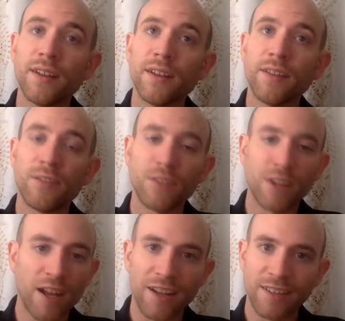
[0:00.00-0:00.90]
if you're
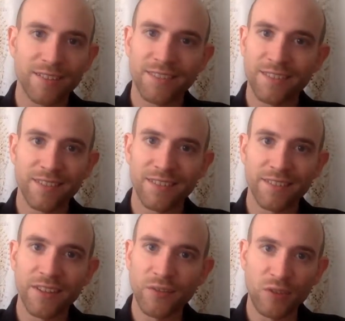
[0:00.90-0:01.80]
not
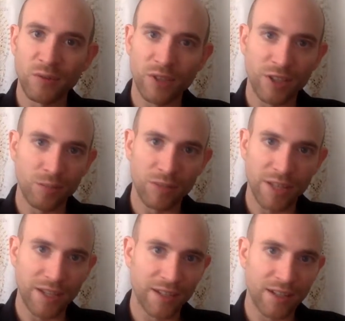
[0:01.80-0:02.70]
living, working,
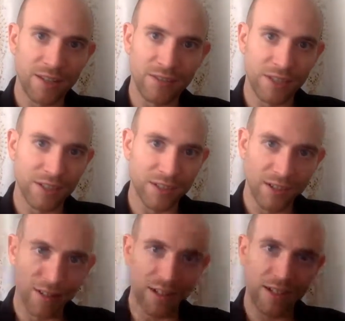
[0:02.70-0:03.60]
playing, loving, and
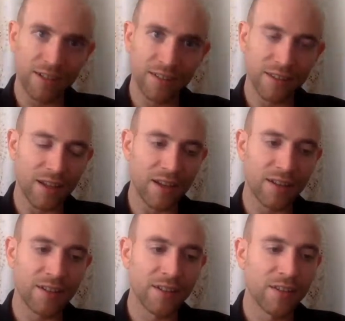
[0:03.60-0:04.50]
learning,
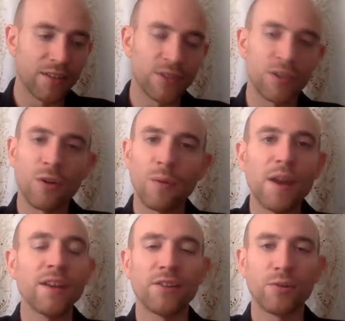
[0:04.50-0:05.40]
then there's no
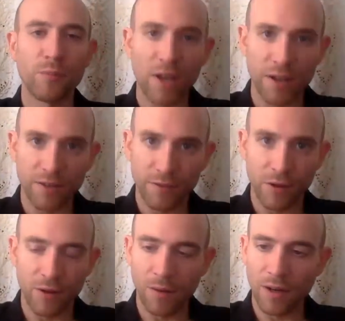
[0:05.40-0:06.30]
way you can pay it
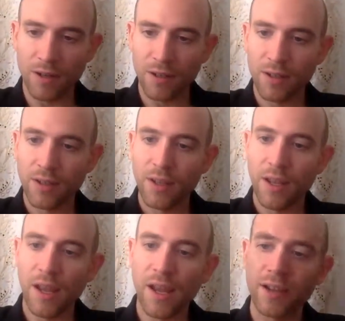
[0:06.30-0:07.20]
forward.
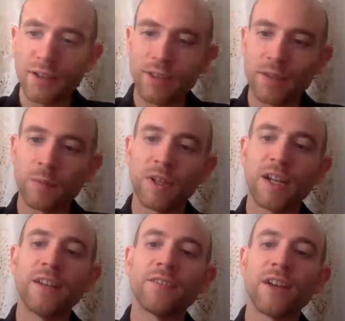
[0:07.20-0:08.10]
And it's like, what
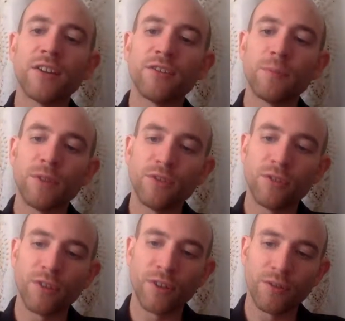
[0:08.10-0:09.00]
kind of
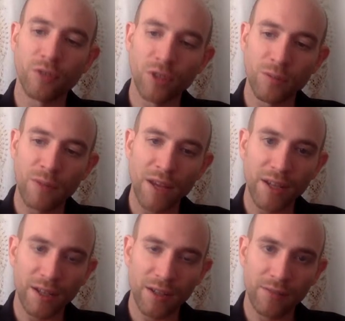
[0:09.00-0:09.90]
contribution are you really
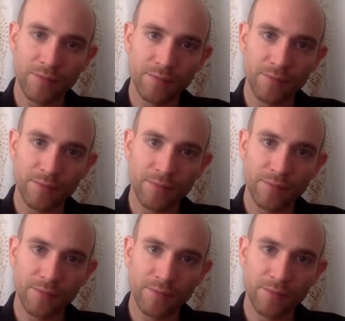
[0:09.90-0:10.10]
making?